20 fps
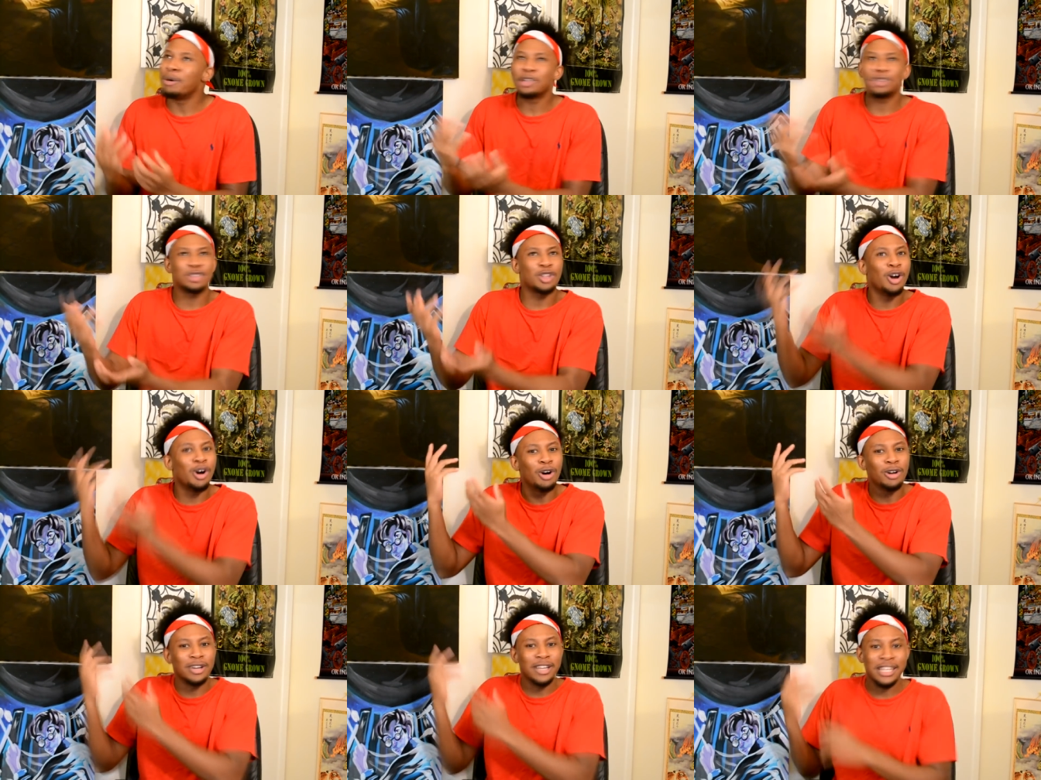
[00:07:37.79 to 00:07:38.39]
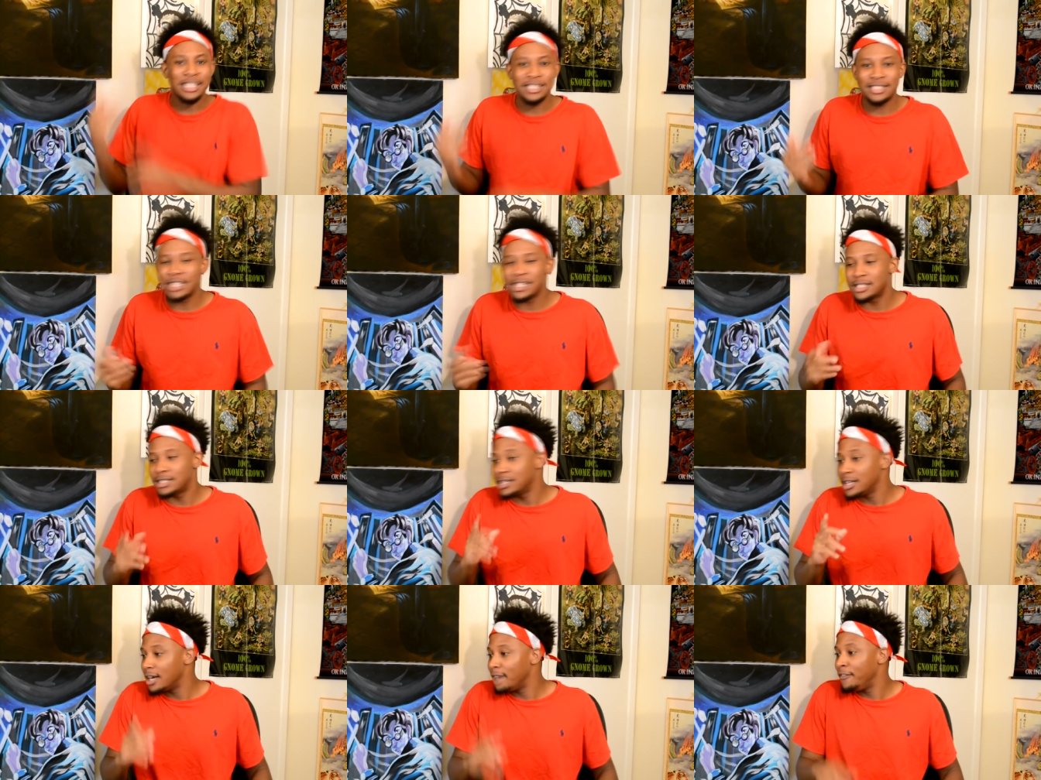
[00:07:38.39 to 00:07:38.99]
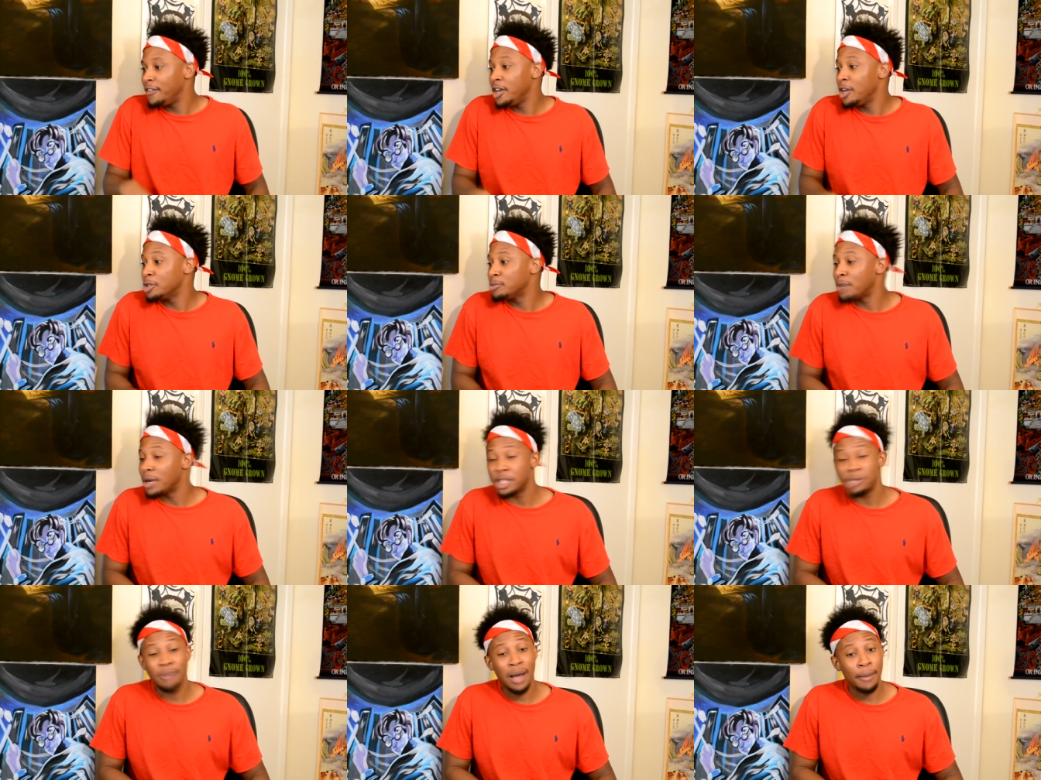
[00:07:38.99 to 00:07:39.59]
Bertolli's. This uh, video is
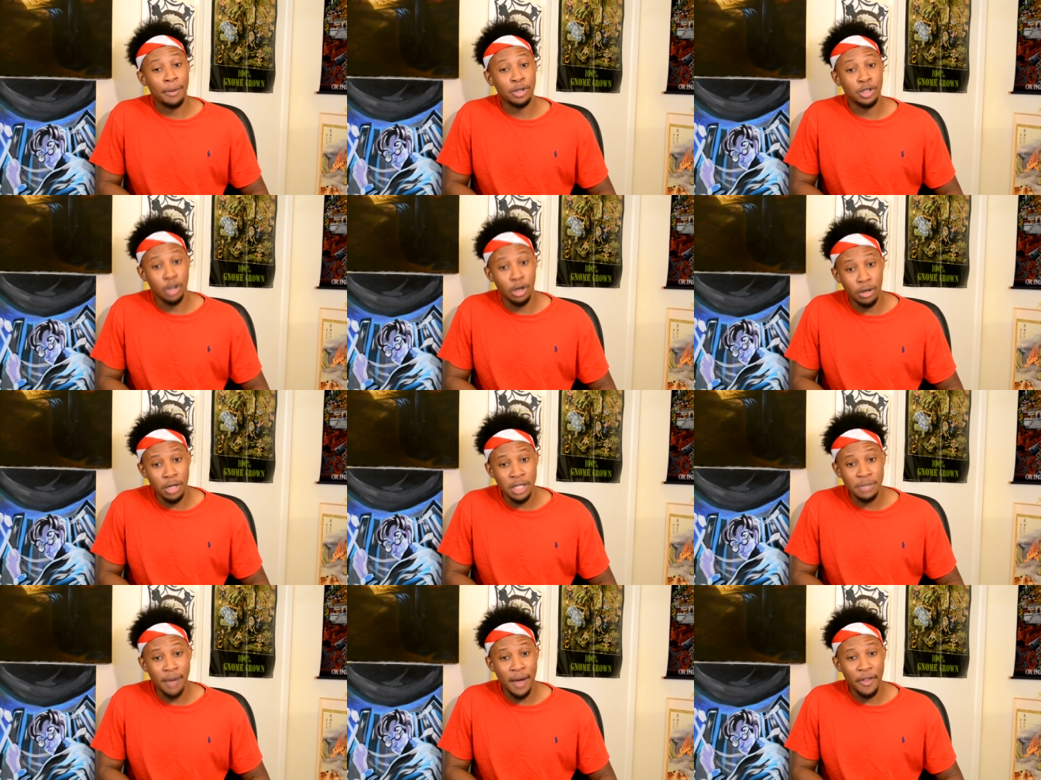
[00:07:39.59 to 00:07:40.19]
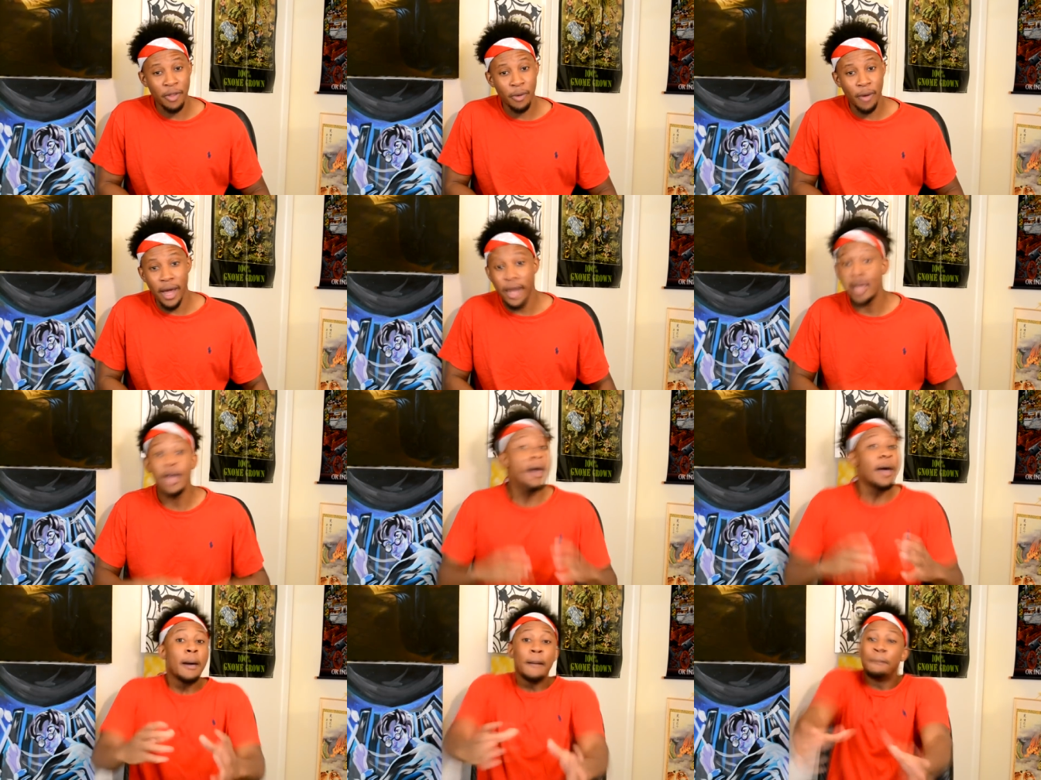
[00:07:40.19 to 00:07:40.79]
brought to you by Bertolli's, by the way.